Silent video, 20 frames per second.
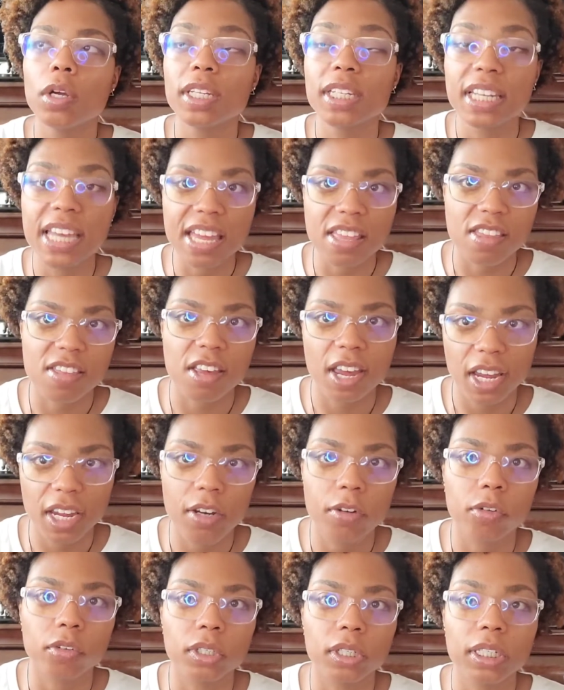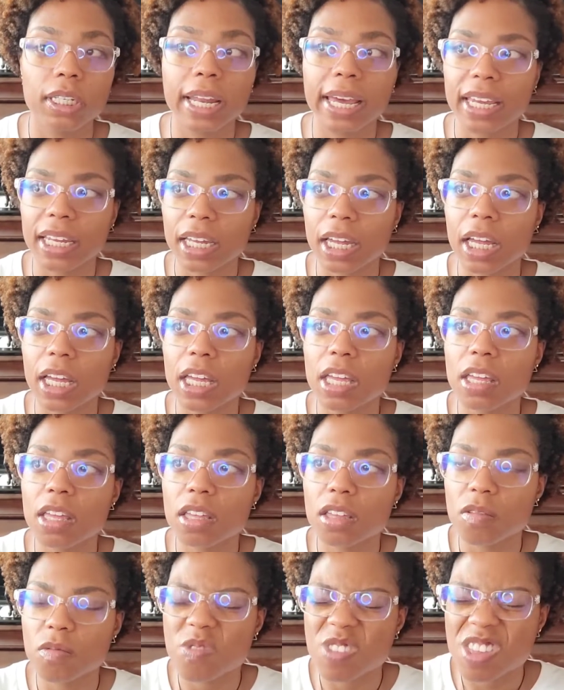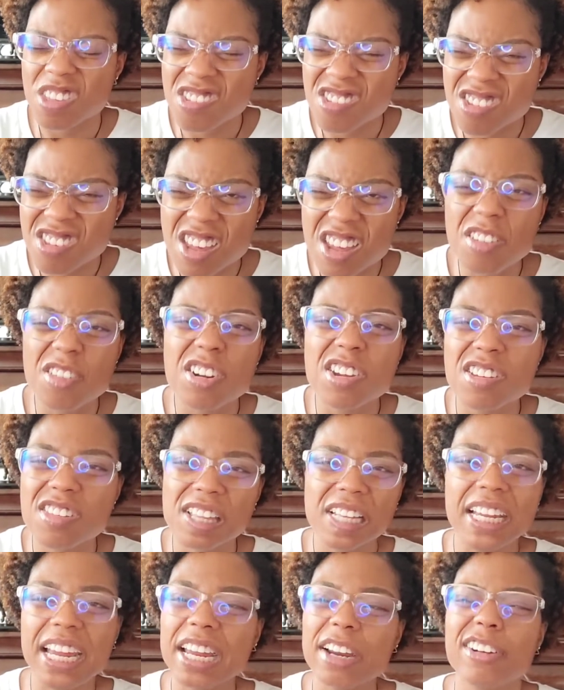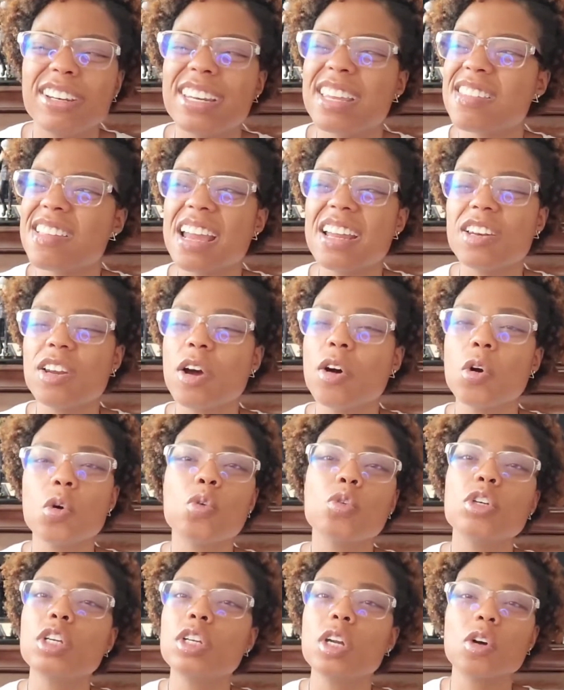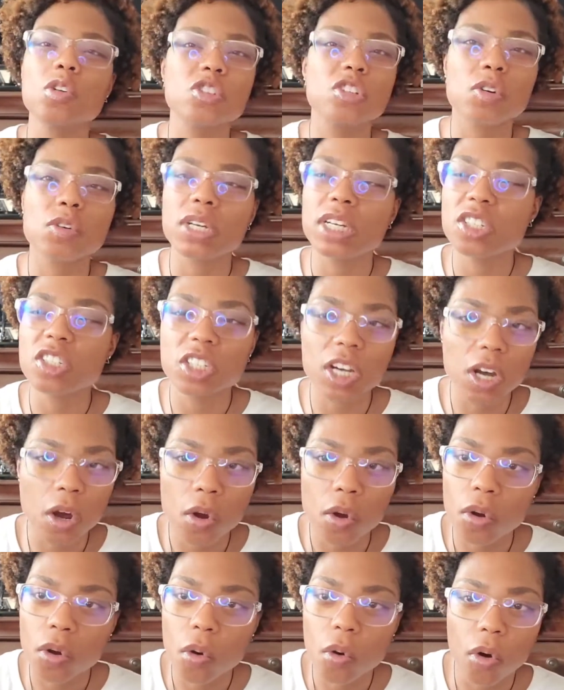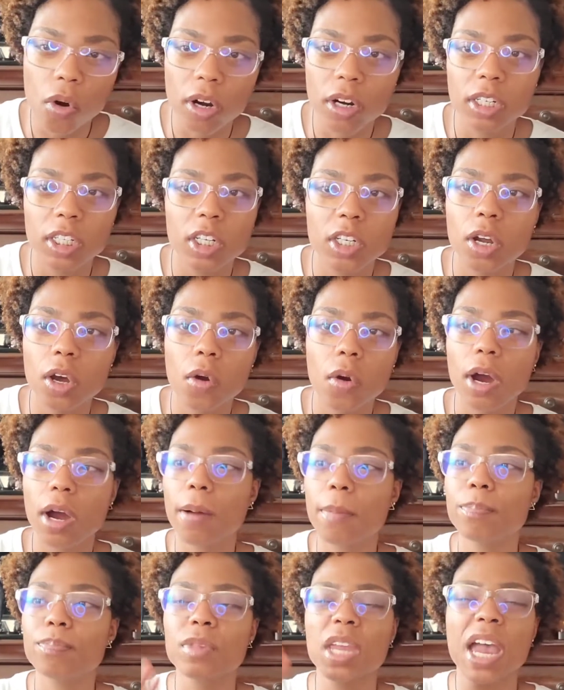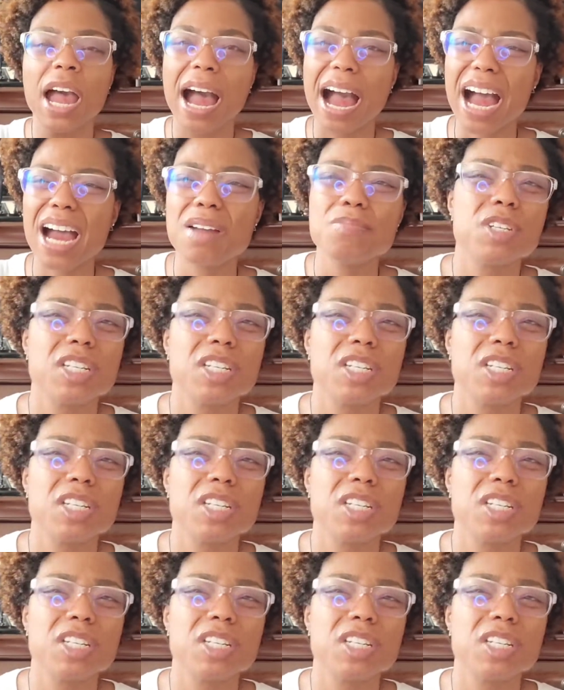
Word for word: gets angry, like seriously angry. This ain't no, you know, jokey joke or, you know, I'm